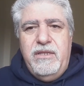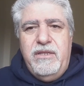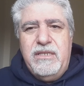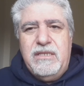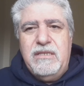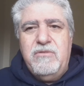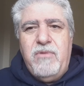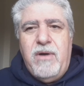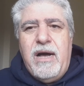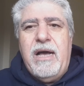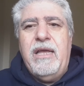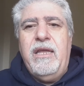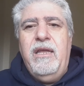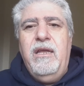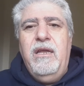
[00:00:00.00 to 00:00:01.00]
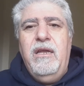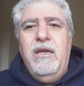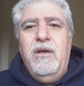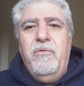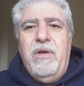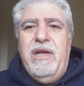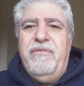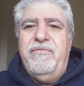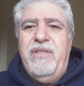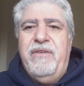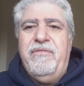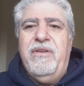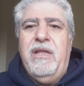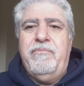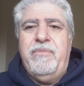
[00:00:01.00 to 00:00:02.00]
This is why we have
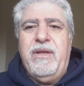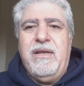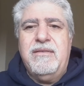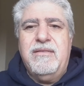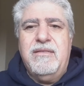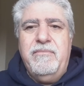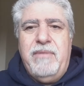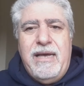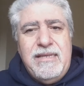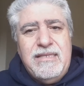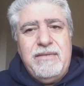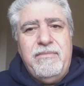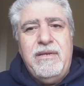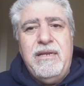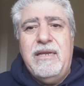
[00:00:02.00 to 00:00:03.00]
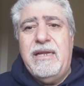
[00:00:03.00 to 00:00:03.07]
developed the customizable